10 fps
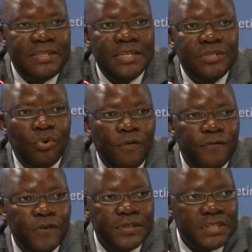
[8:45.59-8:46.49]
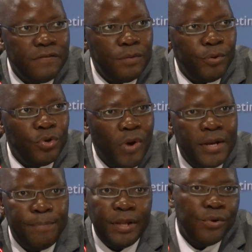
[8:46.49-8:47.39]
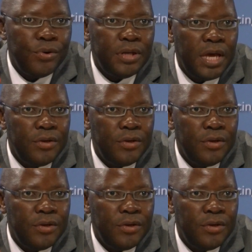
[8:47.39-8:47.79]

debt of $7.1 billion.